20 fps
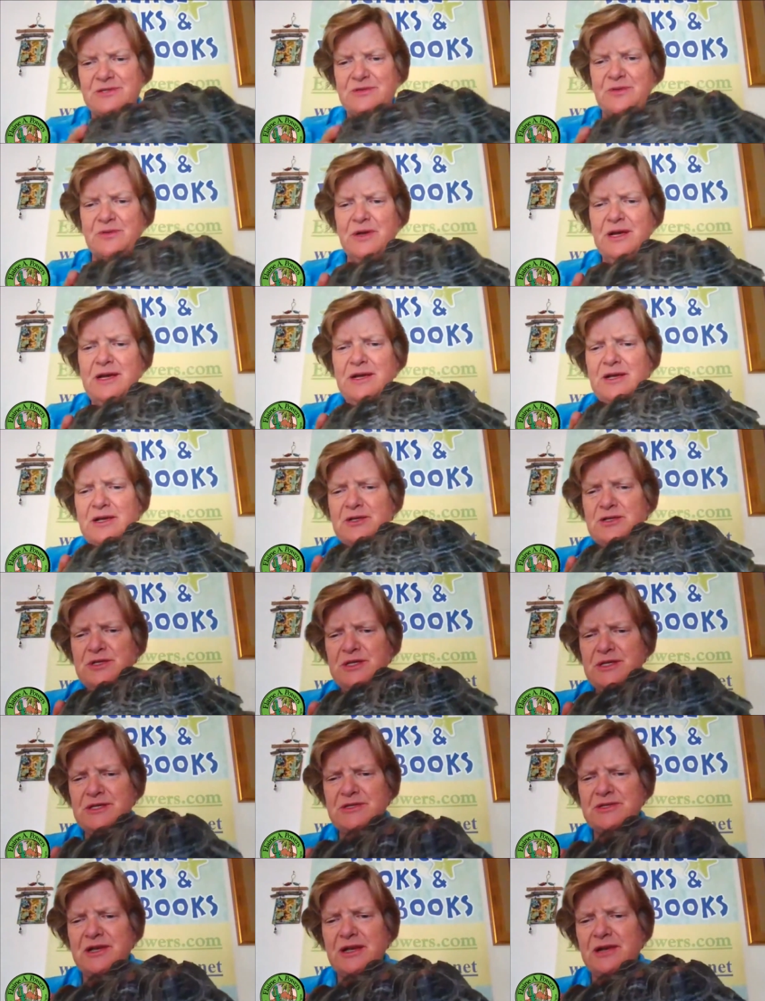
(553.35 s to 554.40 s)
So
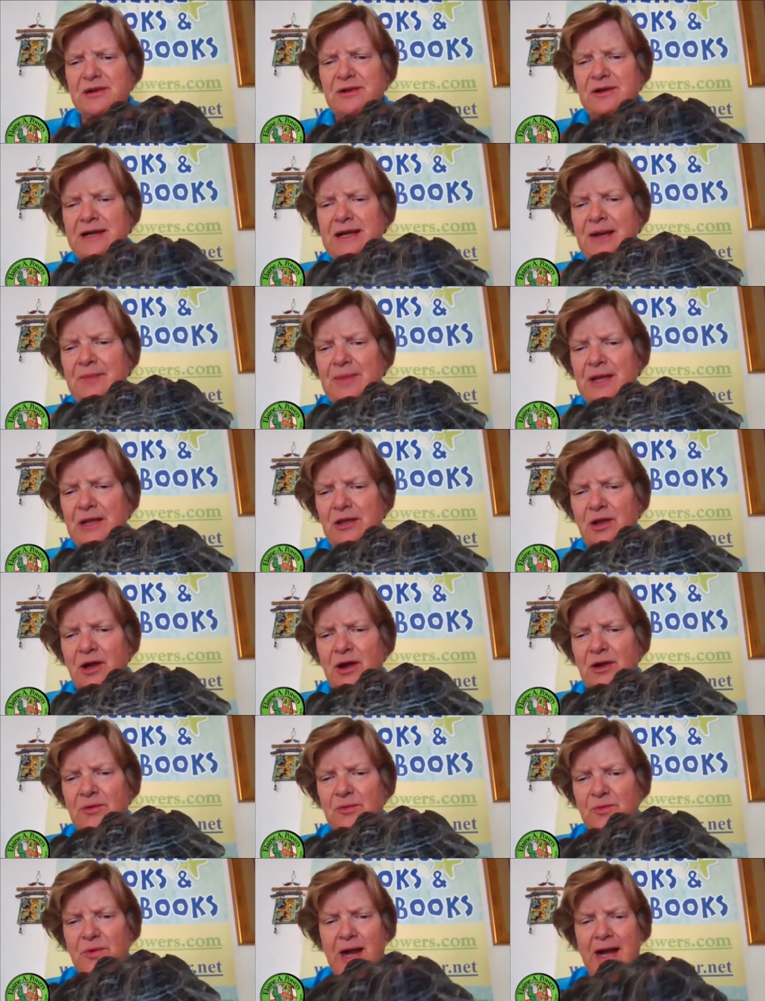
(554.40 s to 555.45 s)
she's coming
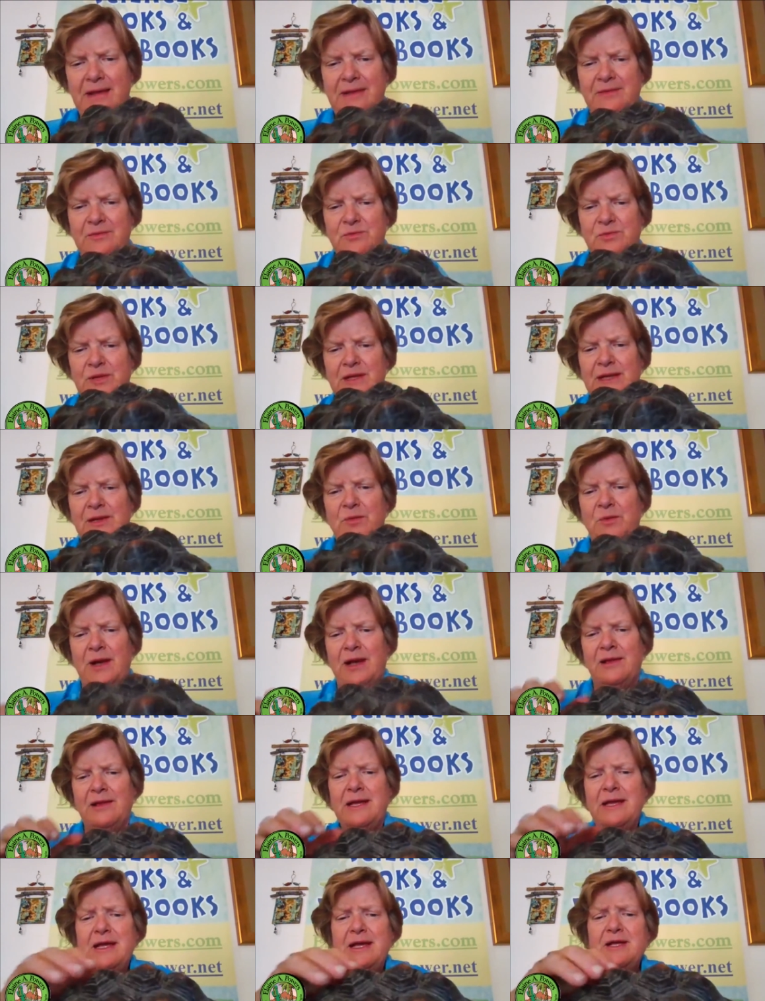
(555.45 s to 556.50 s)
along really
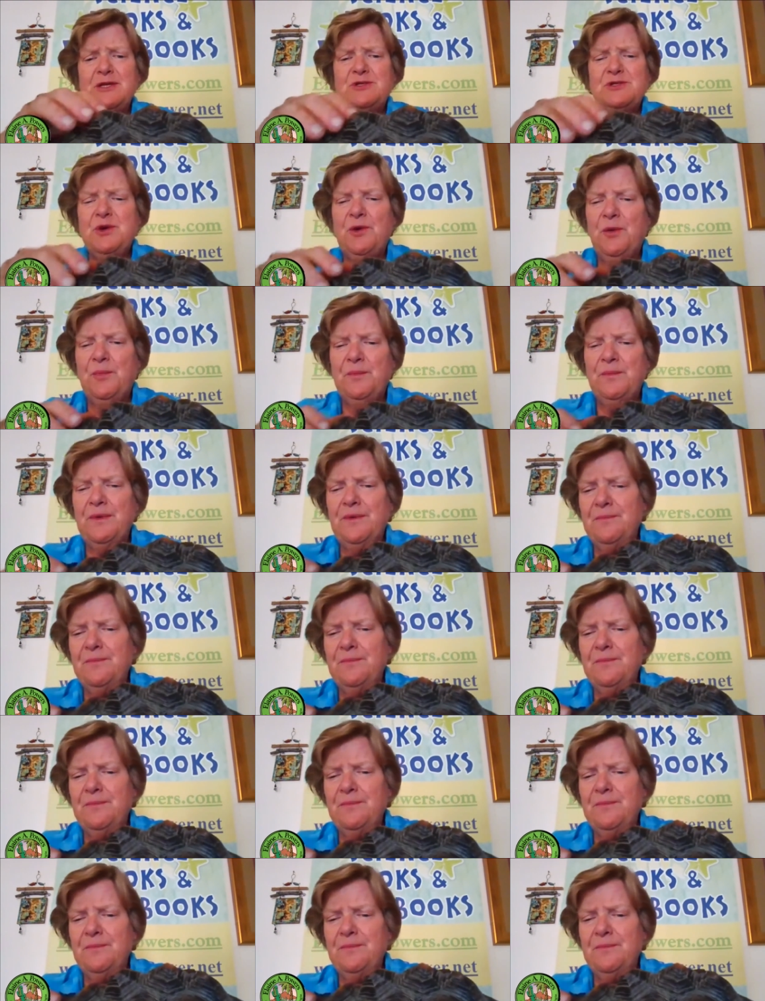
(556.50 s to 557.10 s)
well. So